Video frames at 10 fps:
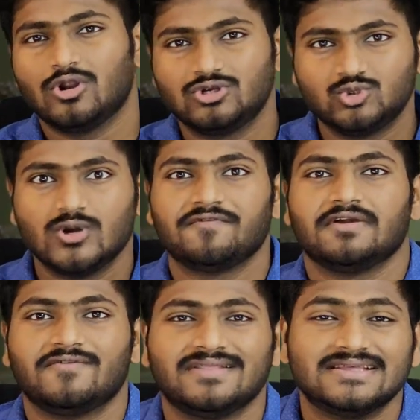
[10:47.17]
called
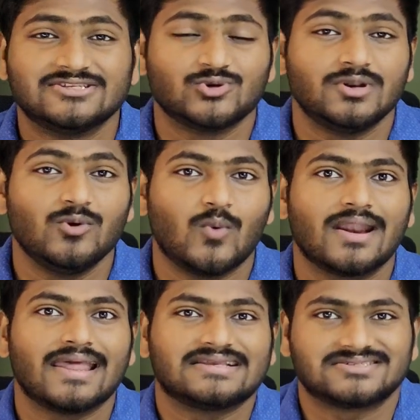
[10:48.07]
2FA when there's only
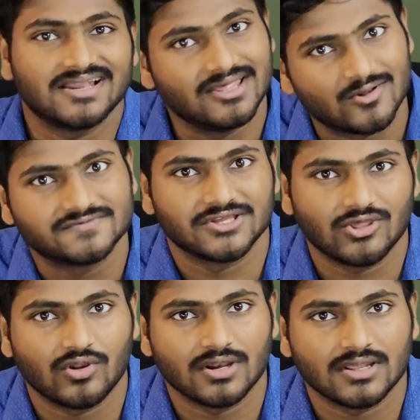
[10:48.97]
one extra layer of
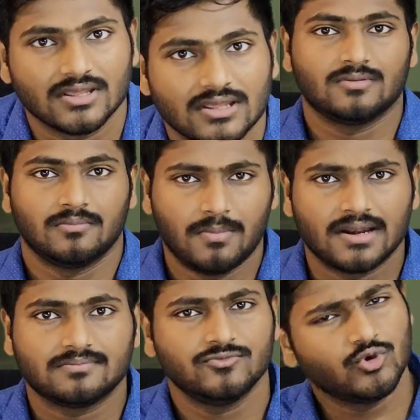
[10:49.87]
security, but
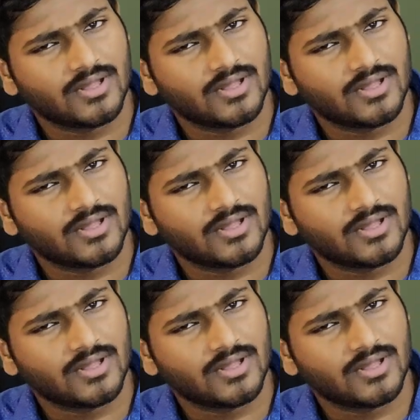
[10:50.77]
you